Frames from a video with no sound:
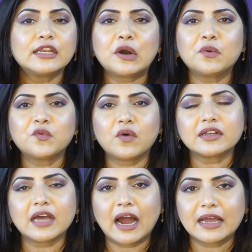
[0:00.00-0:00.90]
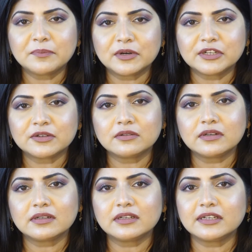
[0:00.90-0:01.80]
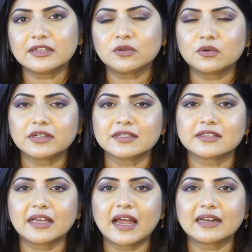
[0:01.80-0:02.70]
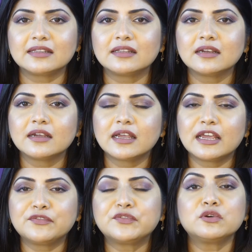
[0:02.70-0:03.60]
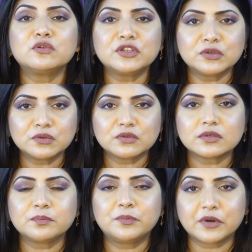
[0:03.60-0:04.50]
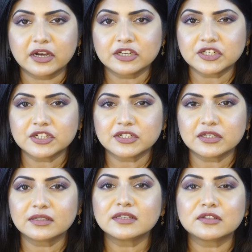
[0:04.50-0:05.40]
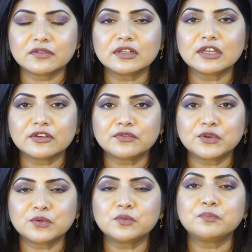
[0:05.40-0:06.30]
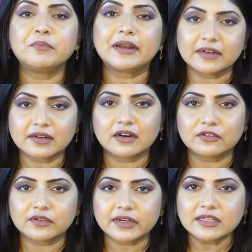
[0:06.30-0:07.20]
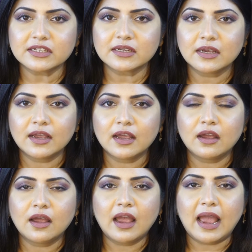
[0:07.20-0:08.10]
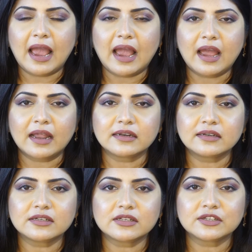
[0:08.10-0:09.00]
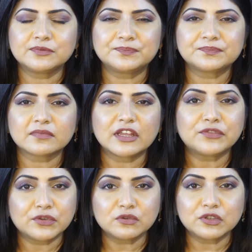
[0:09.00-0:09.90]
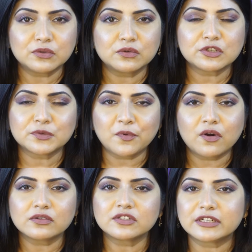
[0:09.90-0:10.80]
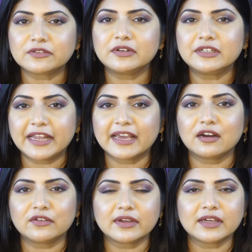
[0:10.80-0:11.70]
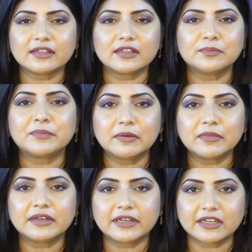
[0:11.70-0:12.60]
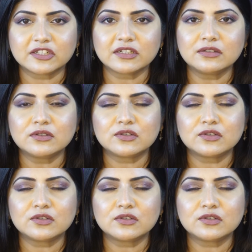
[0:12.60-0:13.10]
Now what I particularly noticed that if you use brush, this will give you better coverage, and if you use sponge, it will take away the pigmentation.